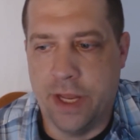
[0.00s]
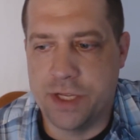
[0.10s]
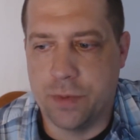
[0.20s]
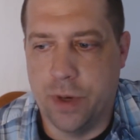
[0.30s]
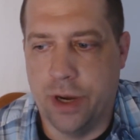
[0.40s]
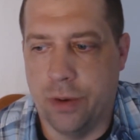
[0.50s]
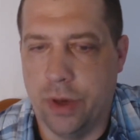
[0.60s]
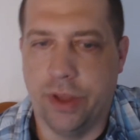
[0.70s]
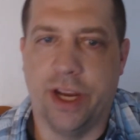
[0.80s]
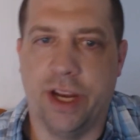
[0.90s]
And that's where
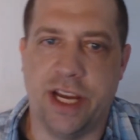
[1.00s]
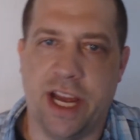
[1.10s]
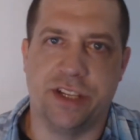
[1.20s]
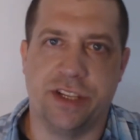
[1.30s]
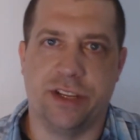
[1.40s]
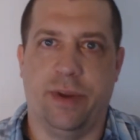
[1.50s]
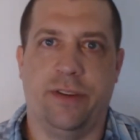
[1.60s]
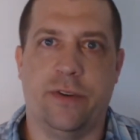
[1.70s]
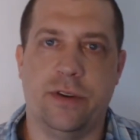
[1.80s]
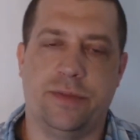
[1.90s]
really it attaches to
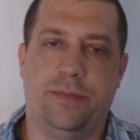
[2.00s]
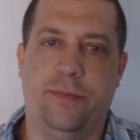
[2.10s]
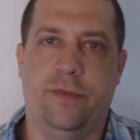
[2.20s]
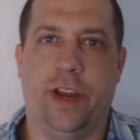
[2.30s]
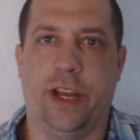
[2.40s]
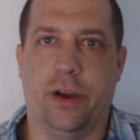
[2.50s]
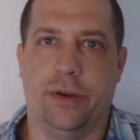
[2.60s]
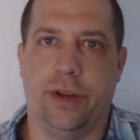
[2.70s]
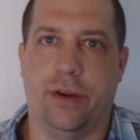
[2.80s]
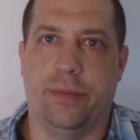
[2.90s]
my first
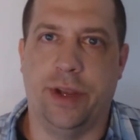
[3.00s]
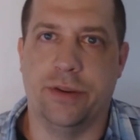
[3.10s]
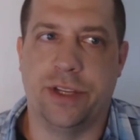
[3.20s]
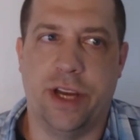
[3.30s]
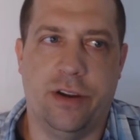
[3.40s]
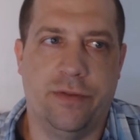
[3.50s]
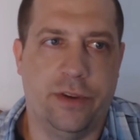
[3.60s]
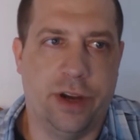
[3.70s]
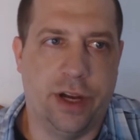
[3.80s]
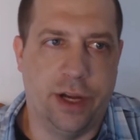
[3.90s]
video, Dare to Be Yourself,